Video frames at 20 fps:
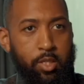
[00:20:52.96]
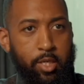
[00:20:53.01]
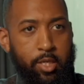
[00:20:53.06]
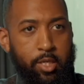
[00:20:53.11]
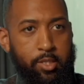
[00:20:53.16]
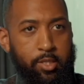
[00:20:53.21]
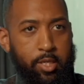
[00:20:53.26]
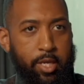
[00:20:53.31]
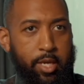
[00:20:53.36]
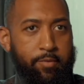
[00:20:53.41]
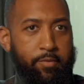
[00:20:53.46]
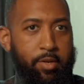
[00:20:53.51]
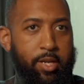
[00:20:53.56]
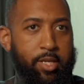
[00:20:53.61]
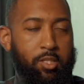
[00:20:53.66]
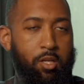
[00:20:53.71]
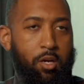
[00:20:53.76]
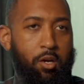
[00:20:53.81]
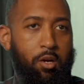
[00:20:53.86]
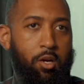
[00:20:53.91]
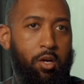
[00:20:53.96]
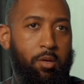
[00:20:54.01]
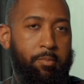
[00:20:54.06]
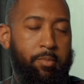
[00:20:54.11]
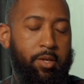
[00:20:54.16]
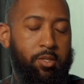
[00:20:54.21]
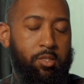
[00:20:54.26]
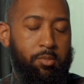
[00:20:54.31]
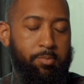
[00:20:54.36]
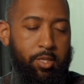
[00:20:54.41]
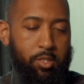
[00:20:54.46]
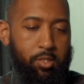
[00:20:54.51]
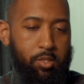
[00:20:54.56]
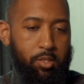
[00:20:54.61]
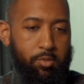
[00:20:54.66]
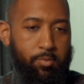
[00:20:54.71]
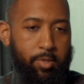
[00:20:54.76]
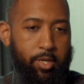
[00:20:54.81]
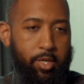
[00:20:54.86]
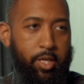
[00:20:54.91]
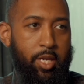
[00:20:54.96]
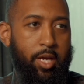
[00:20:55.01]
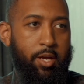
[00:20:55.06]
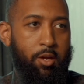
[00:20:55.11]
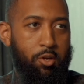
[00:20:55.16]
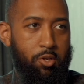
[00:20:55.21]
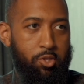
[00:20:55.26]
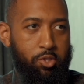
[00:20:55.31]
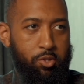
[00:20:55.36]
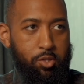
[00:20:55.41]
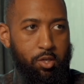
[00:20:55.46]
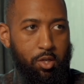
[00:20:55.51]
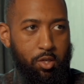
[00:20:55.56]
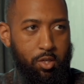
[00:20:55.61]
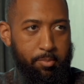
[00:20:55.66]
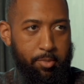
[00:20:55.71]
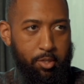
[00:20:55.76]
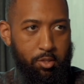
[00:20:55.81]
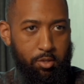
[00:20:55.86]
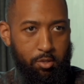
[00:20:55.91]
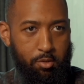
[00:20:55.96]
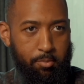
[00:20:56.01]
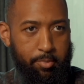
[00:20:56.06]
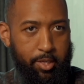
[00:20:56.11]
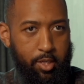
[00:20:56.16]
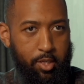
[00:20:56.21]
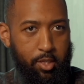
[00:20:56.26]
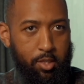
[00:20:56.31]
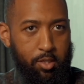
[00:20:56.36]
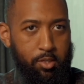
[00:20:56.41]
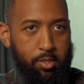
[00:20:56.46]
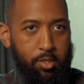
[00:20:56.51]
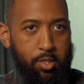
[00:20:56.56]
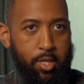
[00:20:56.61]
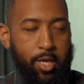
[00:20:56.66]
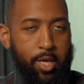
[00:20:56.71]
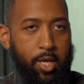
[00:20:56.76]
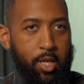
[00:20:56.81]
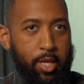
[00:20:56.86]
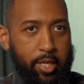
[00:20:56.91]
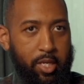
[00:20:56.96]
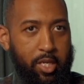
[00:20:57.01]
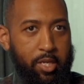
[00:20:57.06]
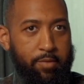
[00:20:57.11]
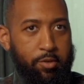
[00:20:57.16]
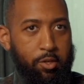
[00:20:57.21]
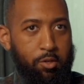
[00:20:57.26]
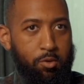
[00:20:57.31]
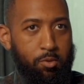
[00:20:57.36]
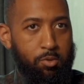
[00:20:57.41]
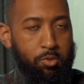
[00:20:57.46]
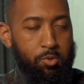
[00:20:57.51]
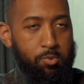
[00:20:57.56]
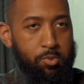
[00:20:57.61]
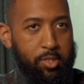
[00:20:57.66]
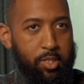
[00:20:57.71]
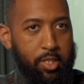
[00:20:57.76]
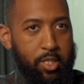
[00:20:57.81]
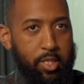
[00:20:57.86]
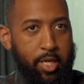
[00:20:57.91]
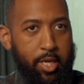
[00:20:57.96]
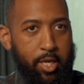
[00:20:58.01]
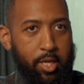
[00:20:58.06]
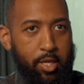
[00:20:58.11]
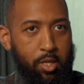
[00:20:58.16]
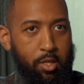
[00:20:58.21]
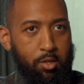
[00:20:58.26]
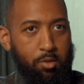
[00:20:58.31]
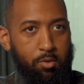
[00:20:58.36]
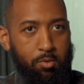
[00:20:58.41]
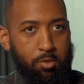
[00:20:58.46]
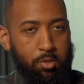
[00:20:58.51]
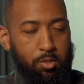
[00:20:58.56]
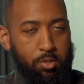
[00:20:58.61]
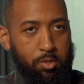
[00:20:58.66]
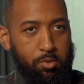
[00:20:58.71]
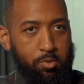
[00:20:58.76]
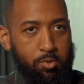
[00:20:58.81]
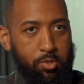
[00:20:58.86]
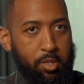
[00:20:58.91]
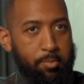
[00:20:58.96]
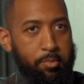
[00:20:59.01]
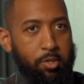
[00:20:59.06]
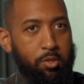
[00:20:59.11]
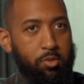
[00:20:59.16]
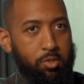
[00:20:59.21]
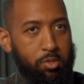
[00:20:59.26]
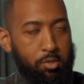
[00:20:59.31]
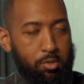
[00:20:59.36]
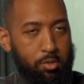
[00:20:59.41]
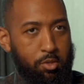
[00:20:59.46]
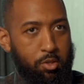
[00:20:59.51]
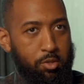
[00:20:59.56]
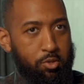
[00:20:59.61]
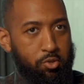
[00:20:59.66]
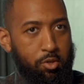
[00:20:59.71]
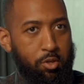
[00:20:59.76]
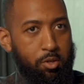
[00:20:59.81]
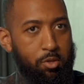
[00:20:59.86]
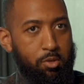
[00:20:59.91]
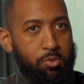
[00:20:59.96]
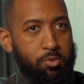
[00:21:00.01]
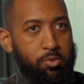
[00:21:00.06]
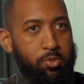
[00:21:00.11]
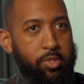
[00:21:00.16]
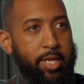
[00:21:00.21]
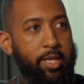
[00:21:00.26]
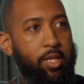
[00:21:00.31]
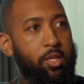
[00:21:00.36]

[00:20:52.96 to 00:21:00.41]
Yeah, because even as an RMS specialist, right, and I heard you talking about the domains, like even going through CA, going to some of those controls, they